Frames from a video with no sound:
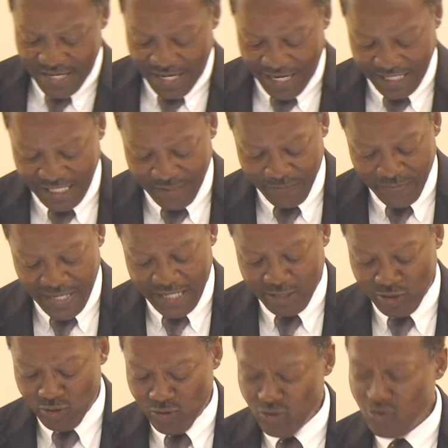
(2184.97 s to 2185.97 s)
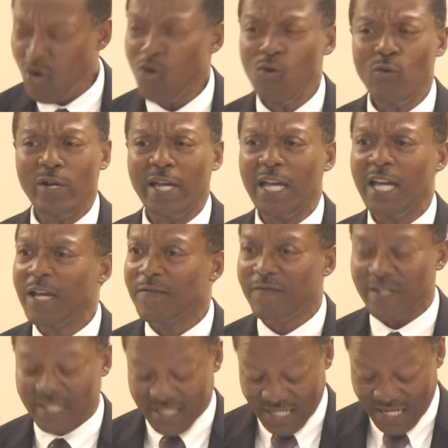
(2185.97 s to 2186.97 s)
and he made no
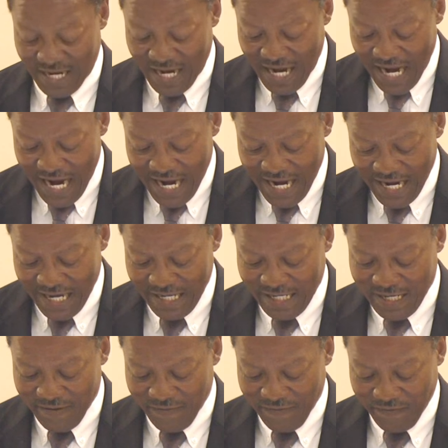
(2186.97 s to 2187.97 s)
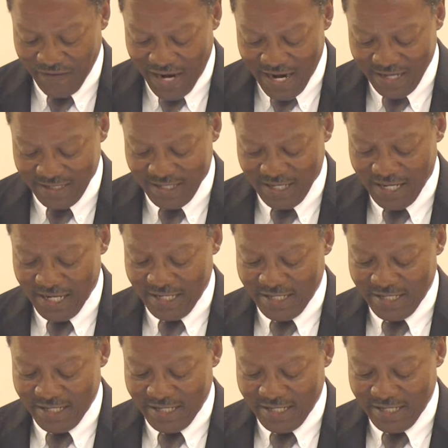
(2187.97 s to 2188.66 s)
effort to hide the fact